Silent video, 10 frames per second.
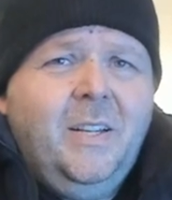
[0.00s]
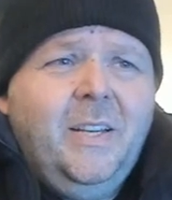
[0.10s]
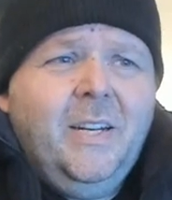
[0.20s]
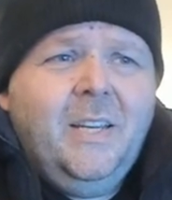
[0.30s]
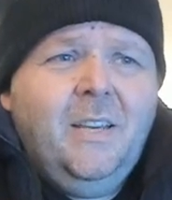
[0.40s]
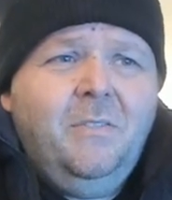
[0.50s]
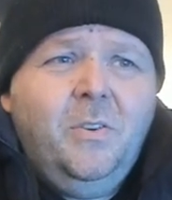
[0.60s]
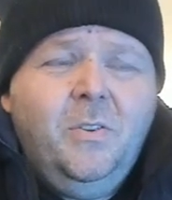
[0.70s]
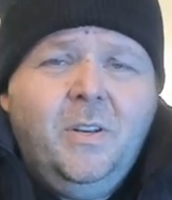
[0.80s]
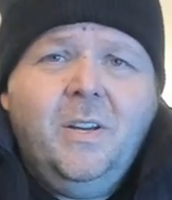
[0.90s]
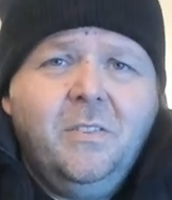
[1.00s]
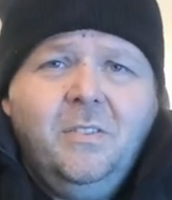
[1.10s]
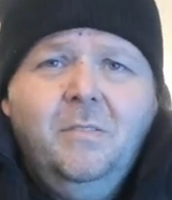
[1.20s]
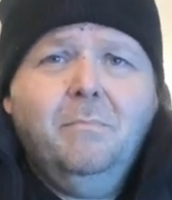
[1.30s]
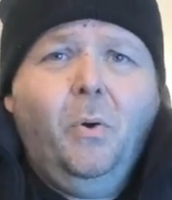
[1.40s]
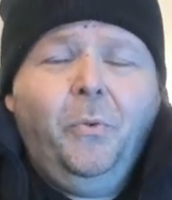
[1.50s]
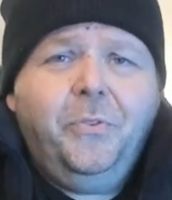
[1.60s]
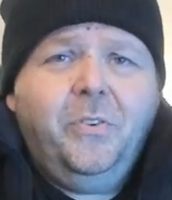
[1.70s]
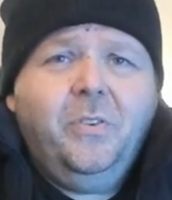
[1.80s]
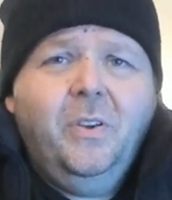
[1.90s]
going to give you the nuts and
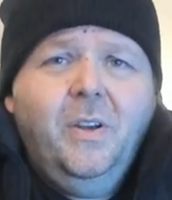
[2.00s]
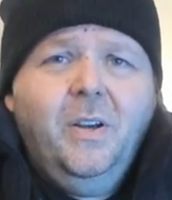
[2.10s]
bolts